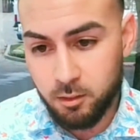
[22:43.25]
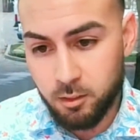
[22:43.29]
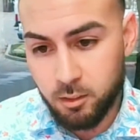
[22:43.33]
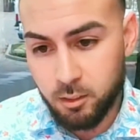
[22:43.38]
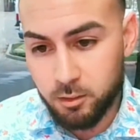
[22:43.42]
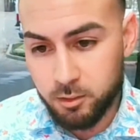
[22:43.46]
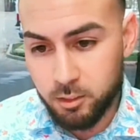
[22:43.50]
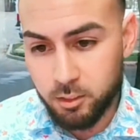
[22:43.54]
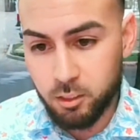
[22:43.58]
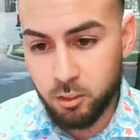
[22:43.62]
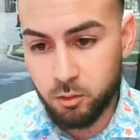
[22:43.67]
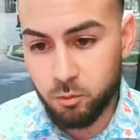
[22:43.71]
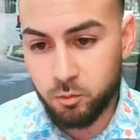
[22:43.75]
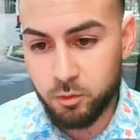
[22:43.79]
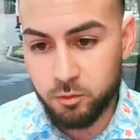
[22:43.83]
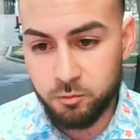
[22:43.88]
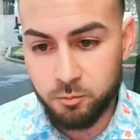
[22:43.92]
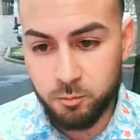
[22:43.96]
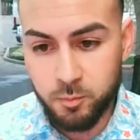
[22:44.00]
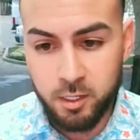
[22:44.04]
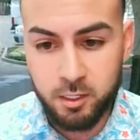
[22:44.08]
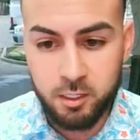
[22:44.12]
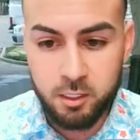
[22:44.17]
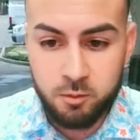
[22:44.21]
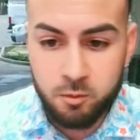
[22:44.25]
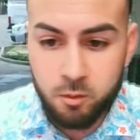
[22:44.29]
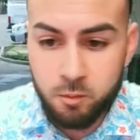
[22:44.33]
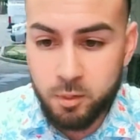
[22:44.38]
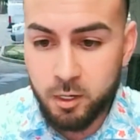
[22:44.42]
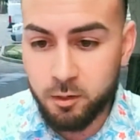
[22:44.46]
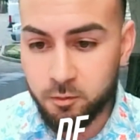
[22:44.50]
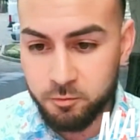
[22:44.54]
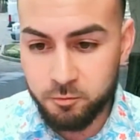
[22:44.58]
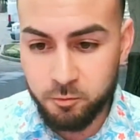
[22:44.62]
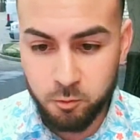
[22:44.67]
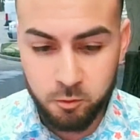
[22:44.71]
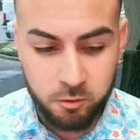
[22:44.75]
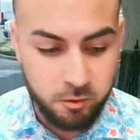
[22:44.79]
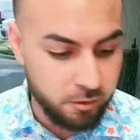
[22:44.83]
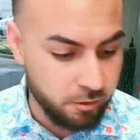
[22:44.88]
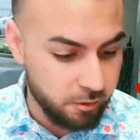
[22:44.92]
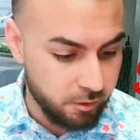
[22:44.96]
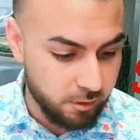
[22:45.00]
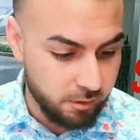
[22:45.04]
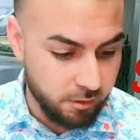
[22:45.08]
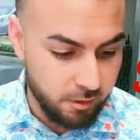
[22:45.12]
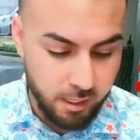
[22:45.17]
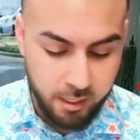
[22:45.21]
we've made about
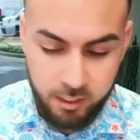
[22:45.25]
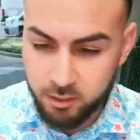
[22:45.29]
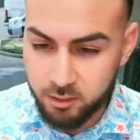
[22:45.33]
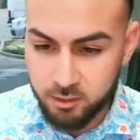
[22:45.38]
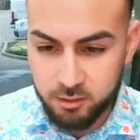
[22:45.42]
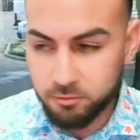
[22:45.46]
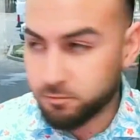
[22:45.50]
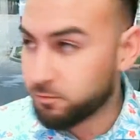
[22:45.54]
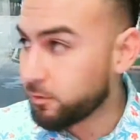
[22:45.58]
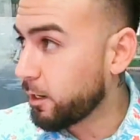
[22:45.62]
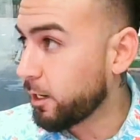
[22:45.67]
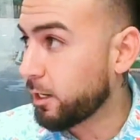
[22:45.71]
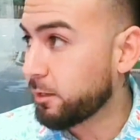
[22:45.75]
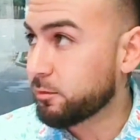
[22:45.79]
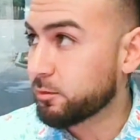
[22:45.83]
$485,000